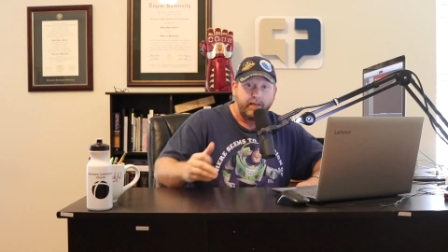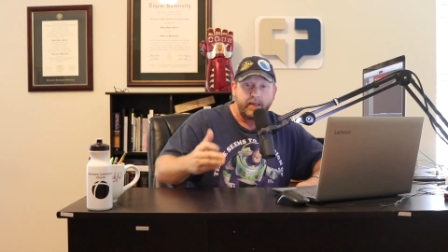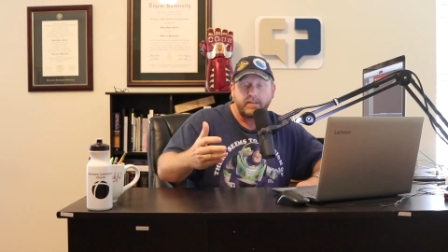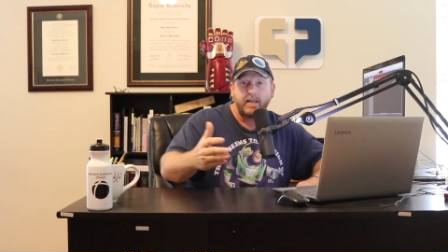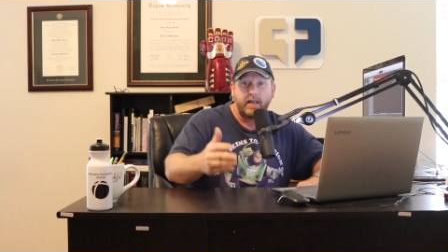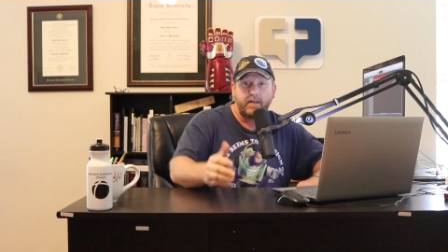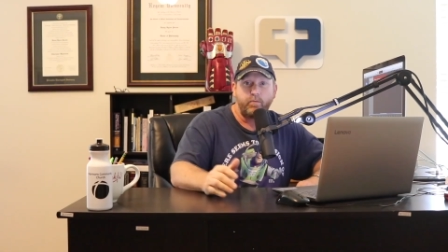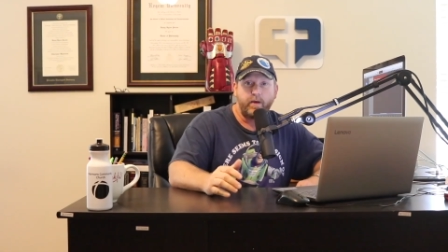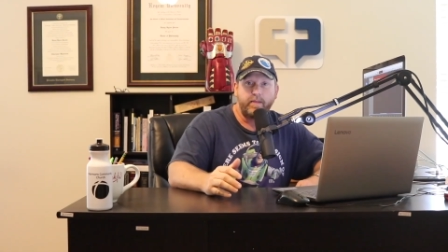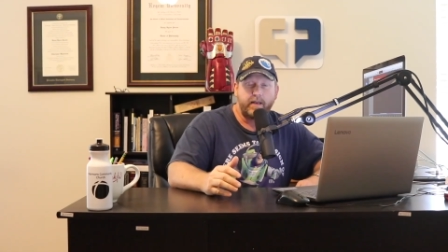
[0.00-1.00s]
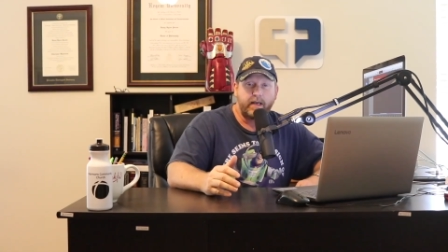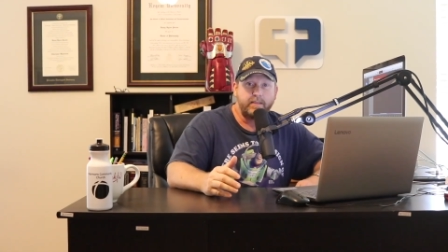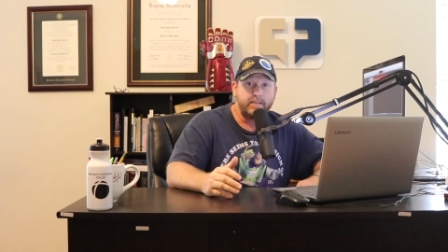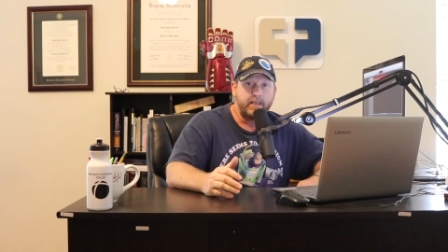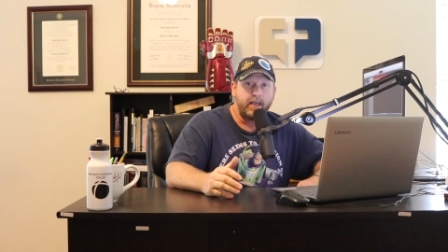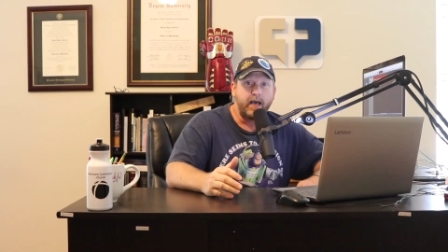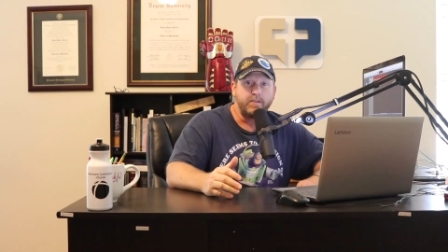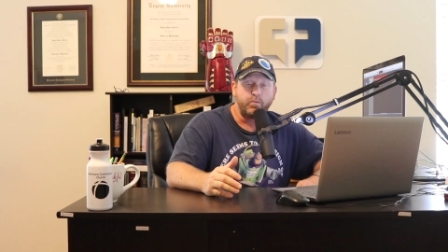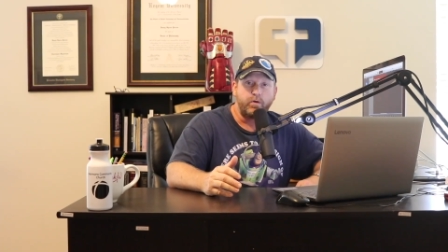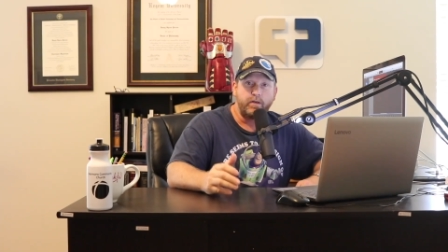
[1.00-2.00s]
And that's a lot of the way that I see
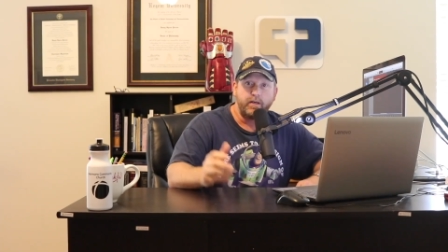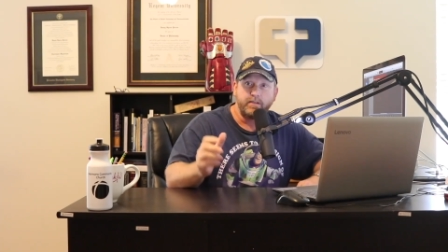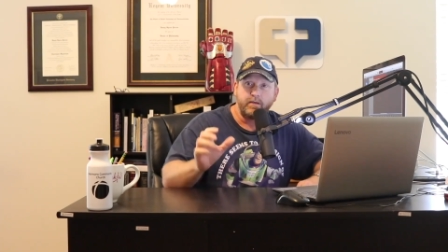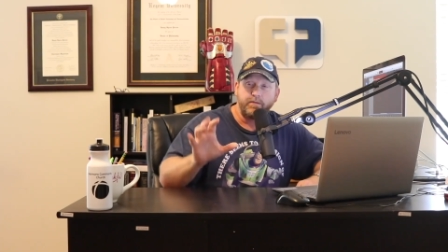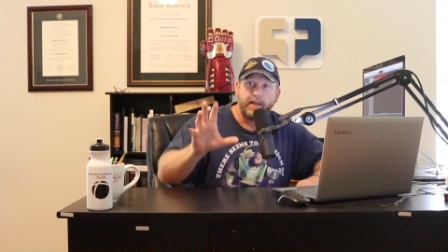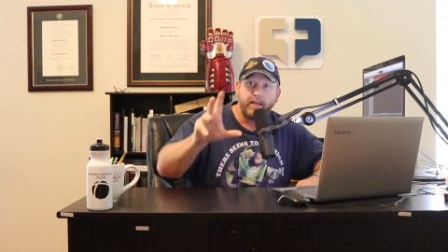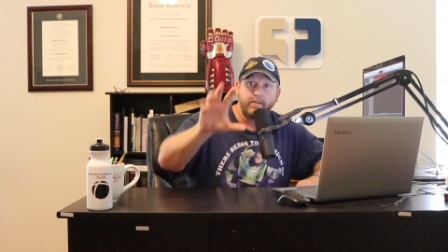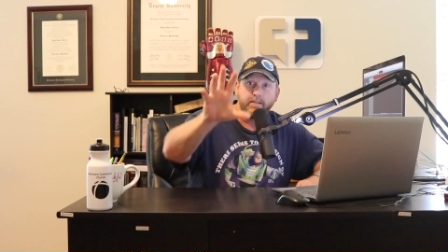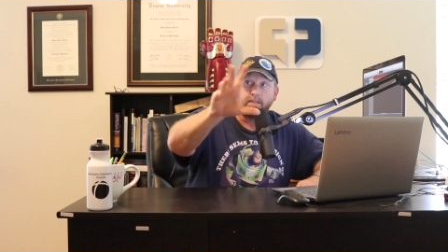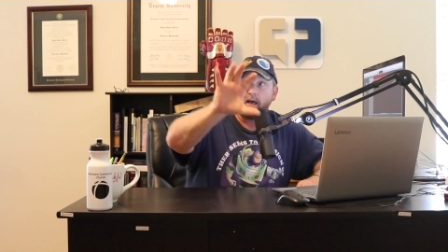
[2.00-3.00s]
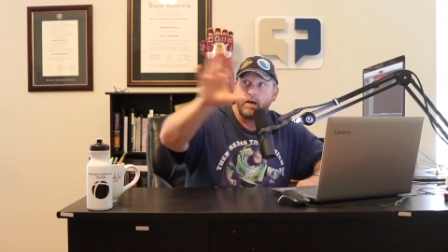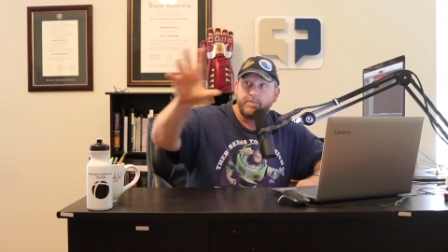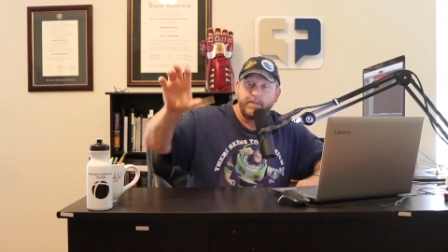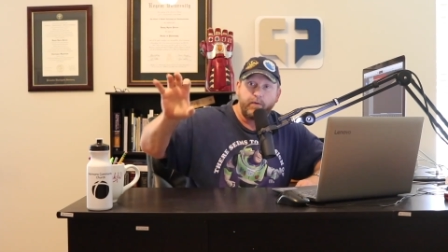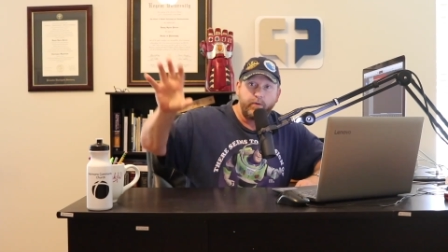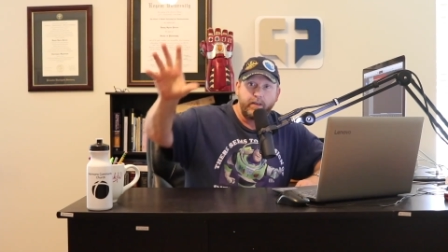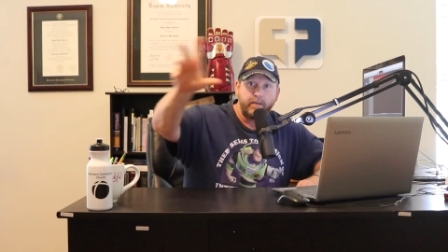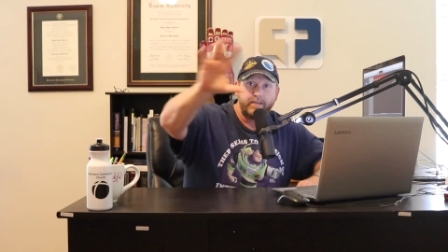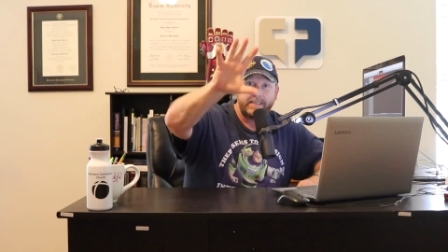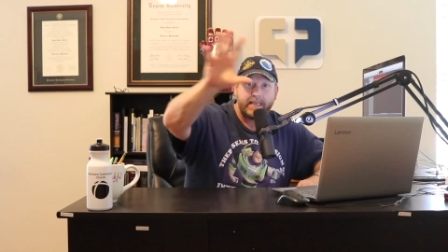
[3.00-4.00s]
God's word is it'll take the stuff that
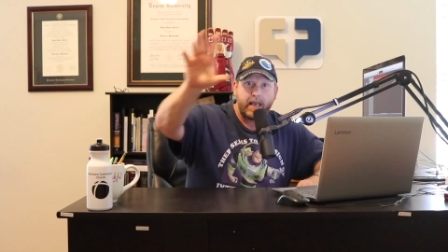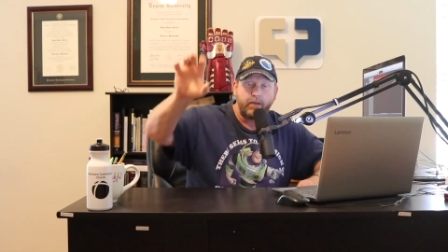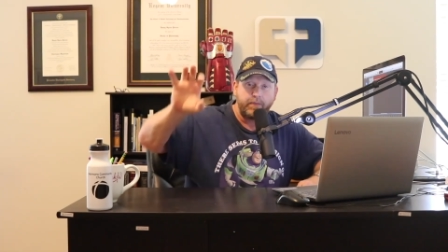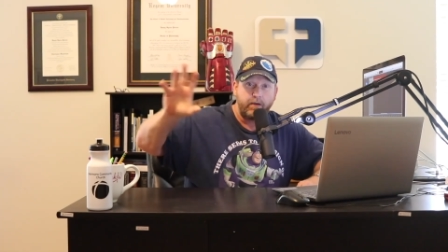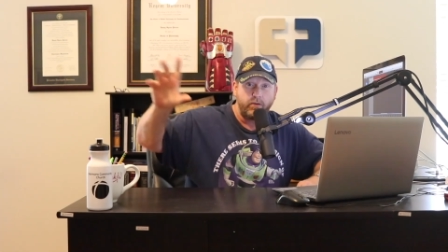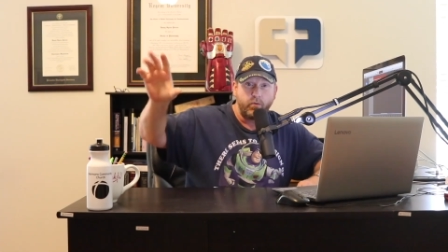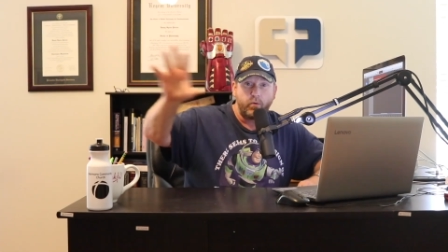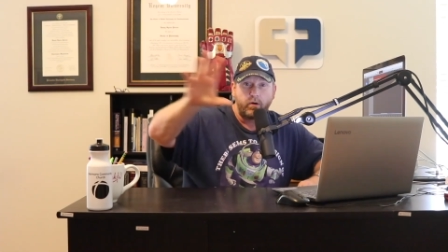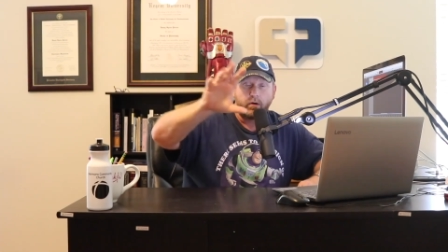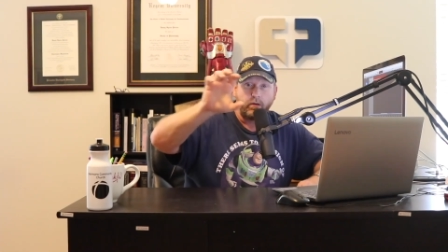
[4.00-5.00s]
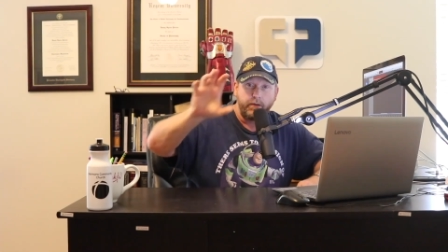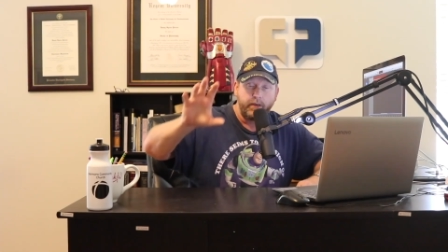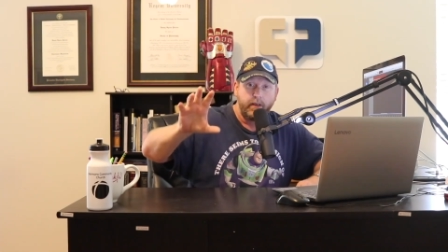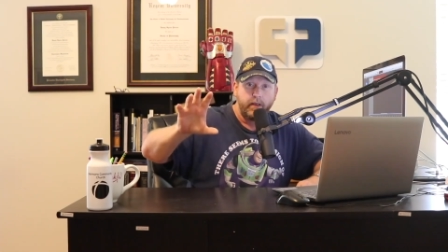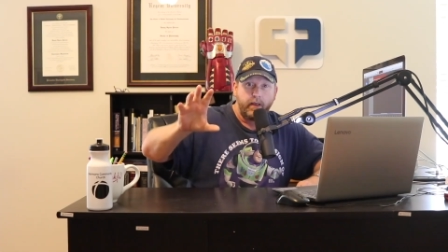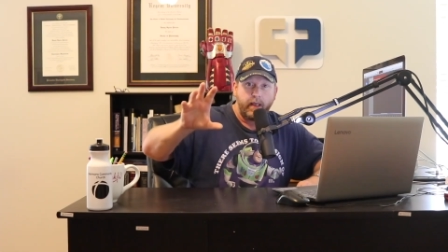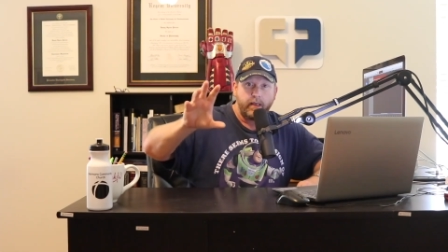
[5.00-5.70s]
we see out there in the world